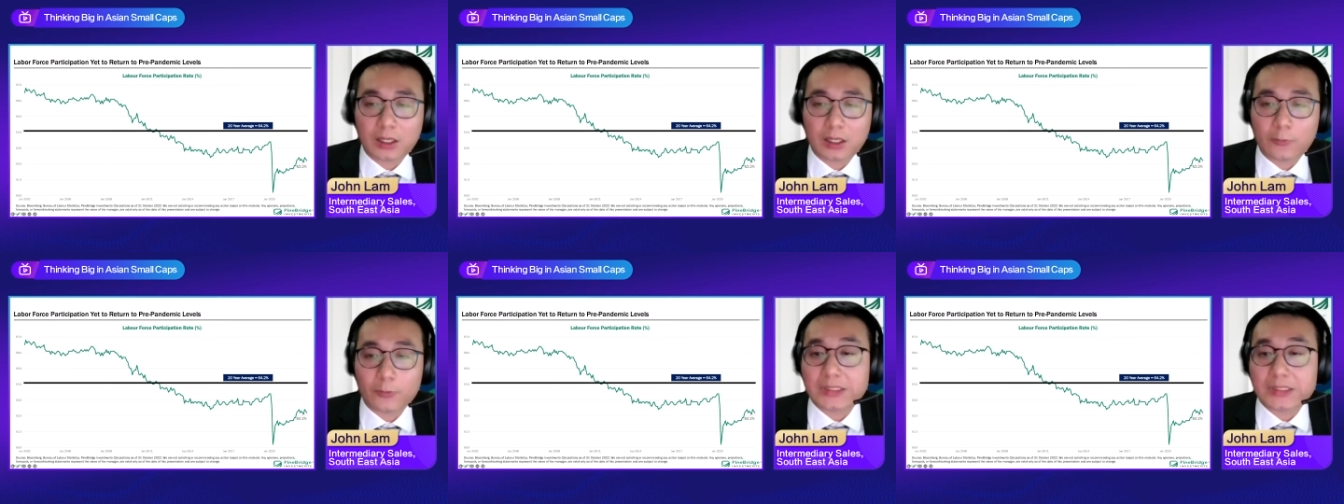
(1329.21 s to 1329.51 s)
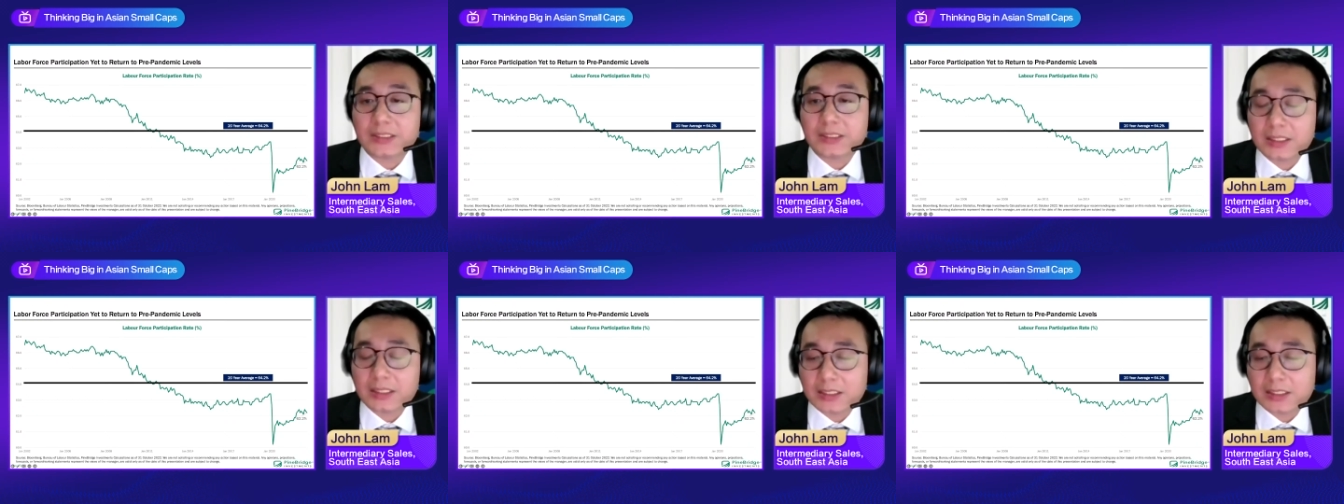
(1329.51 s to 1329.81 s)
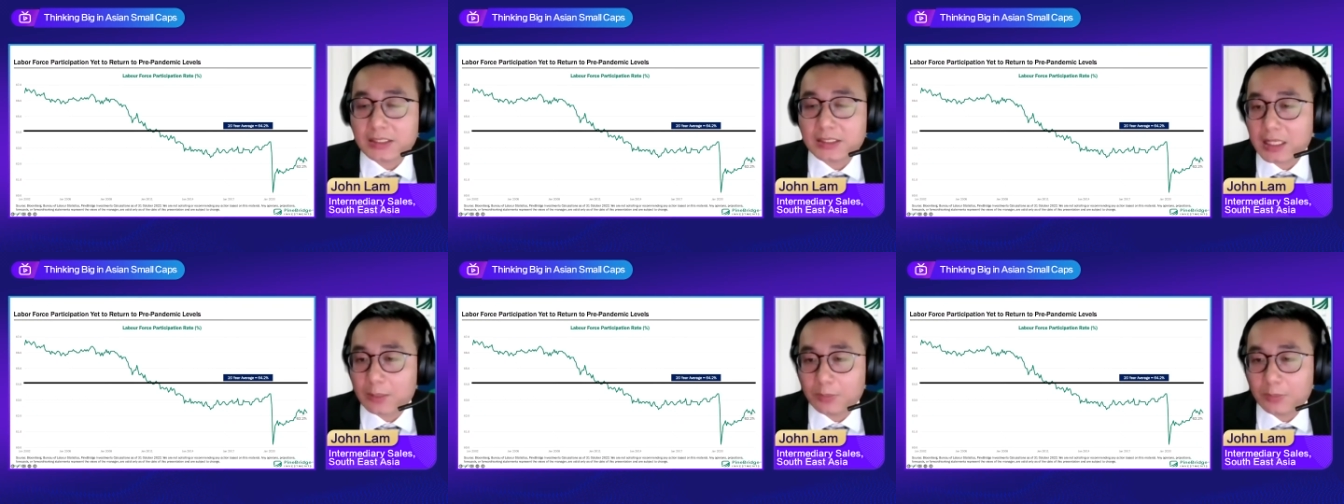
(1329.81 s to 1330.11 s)
we see
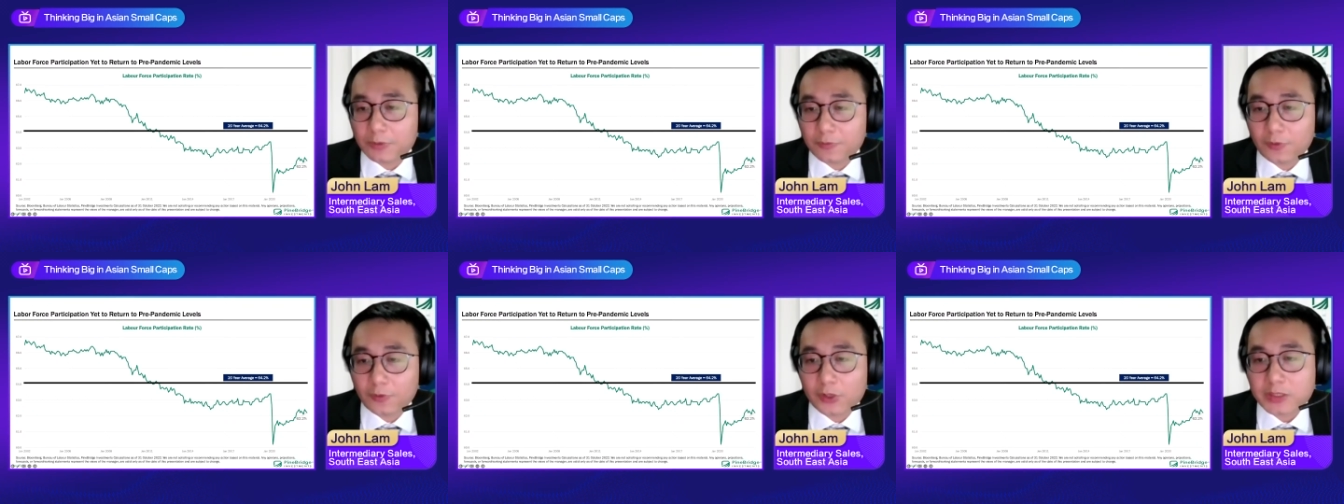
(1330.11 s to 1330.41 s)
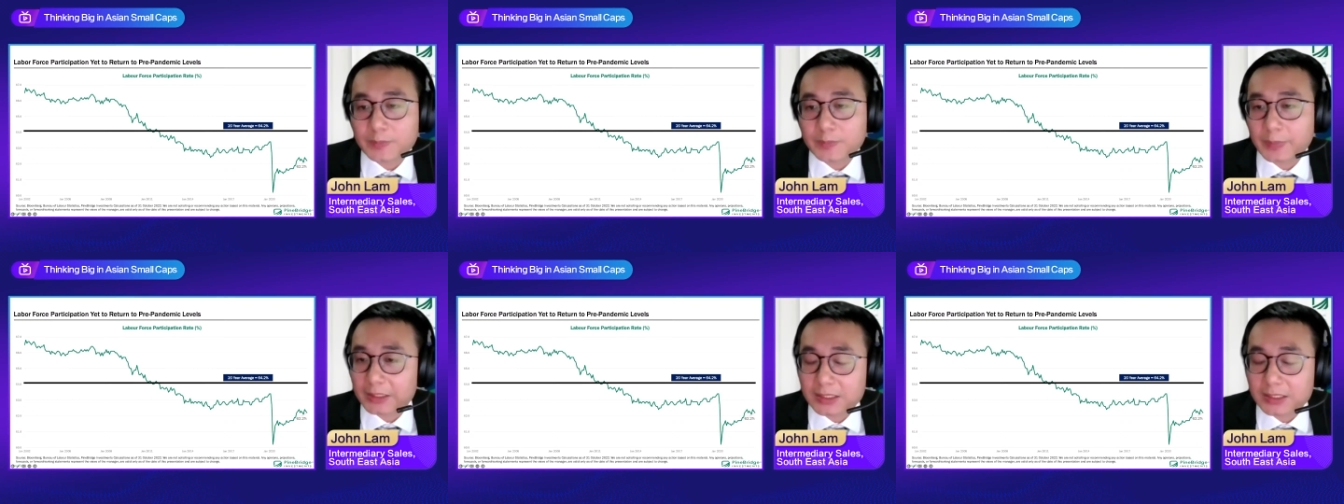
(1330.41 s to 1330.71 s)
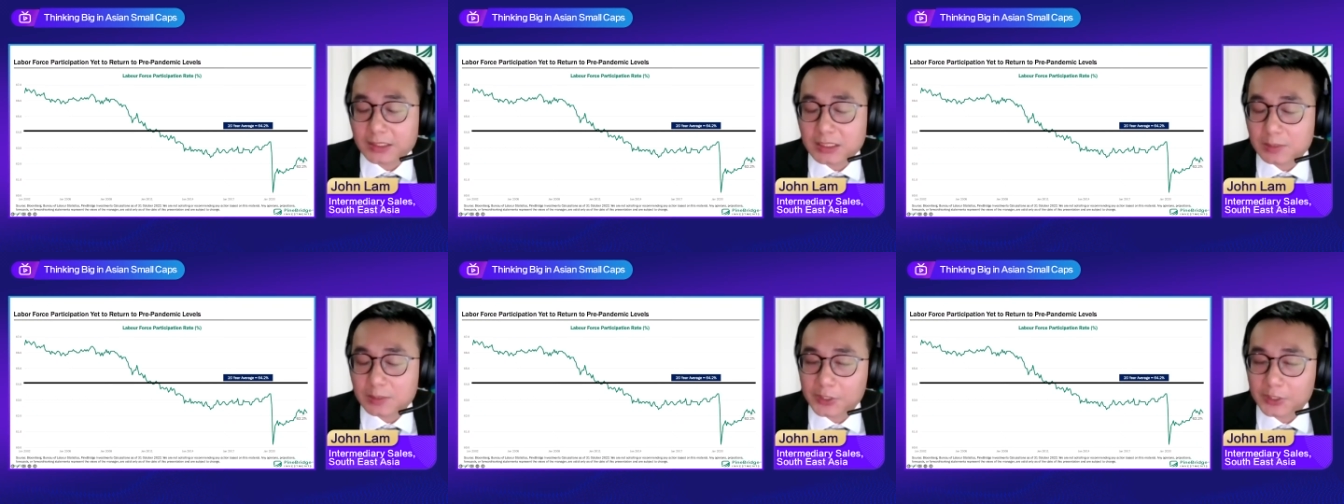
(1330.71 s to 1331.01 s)
this labor force
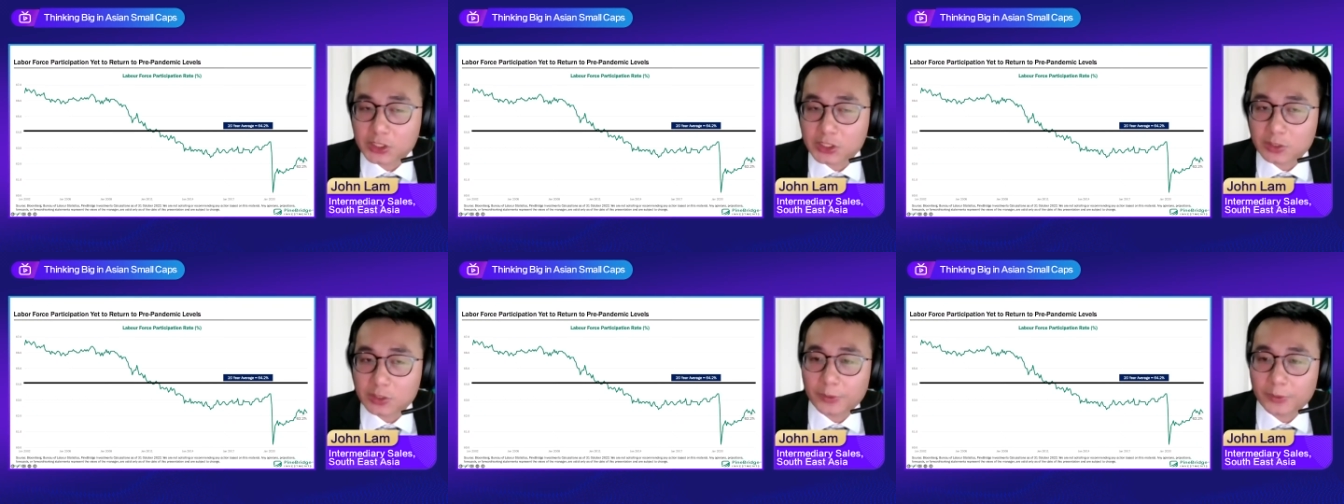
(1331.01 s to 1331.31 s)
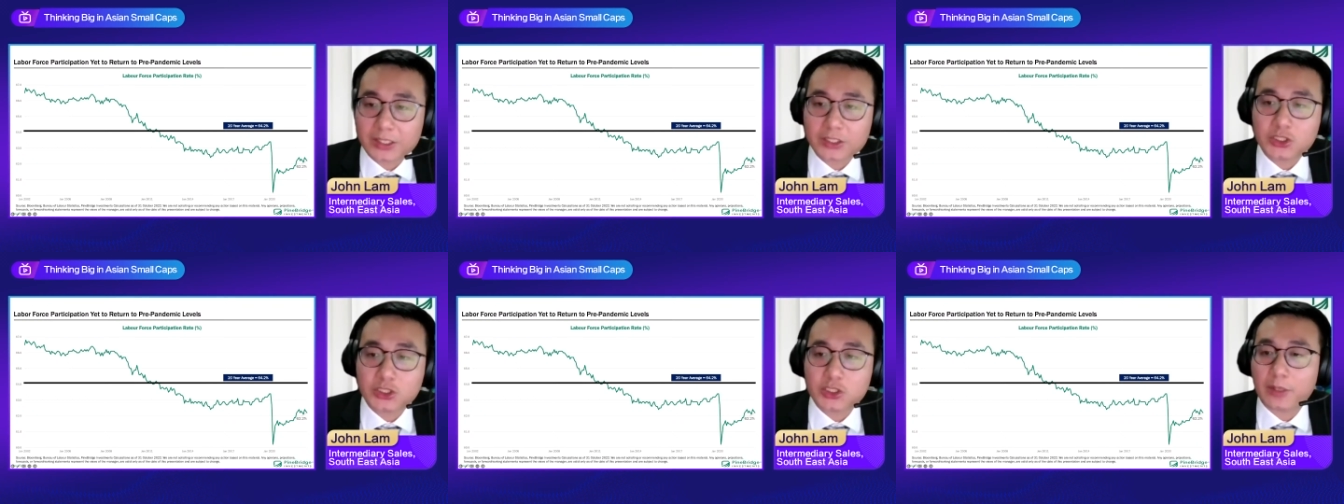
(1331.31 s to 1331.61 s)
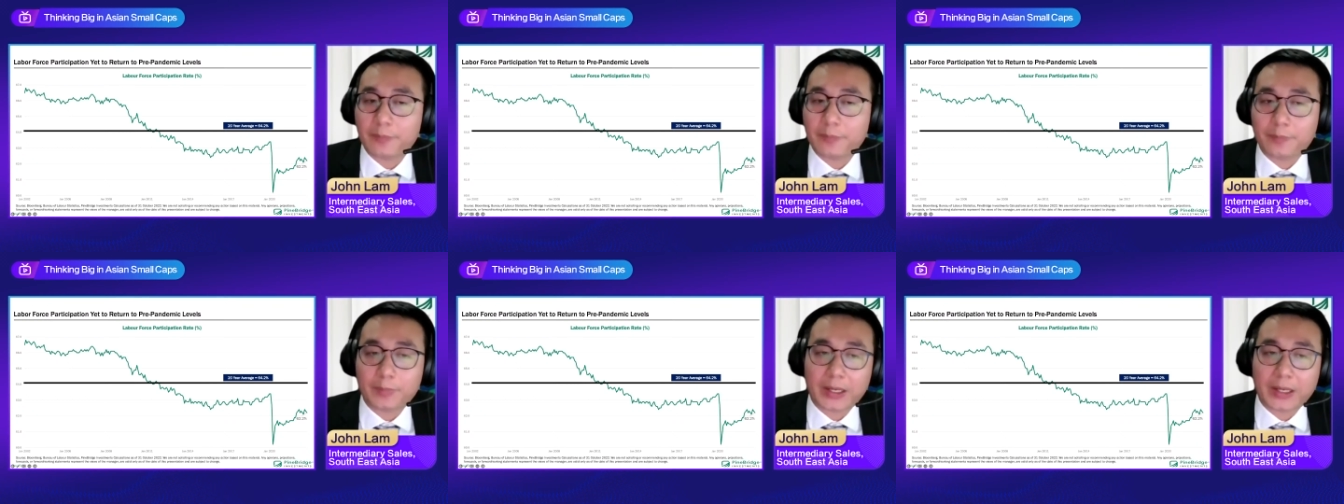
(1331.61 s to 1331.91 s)
participation rate
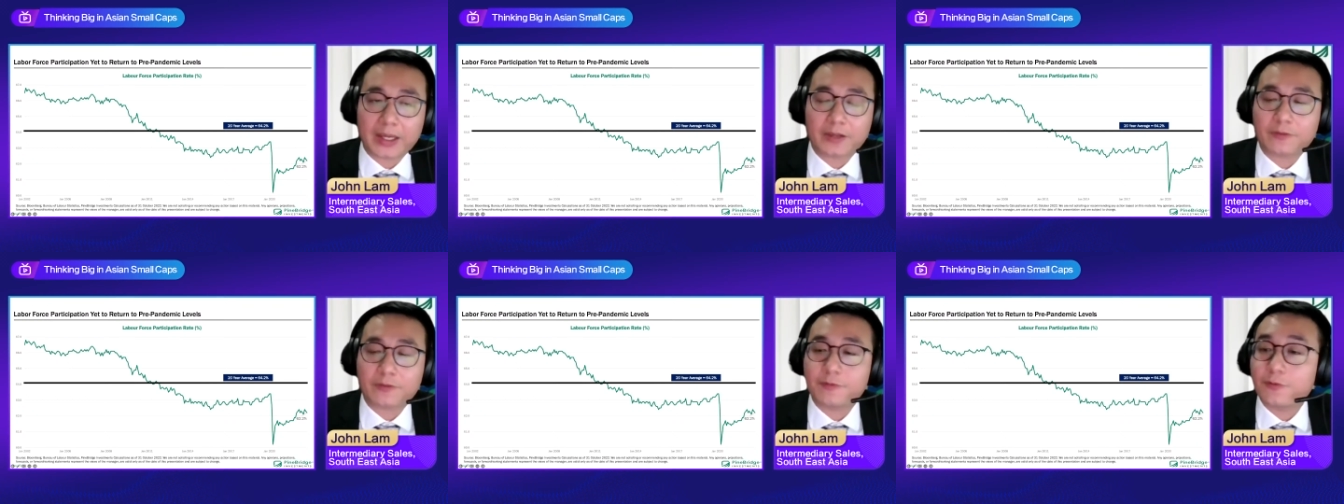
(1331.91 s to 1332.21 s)
jump by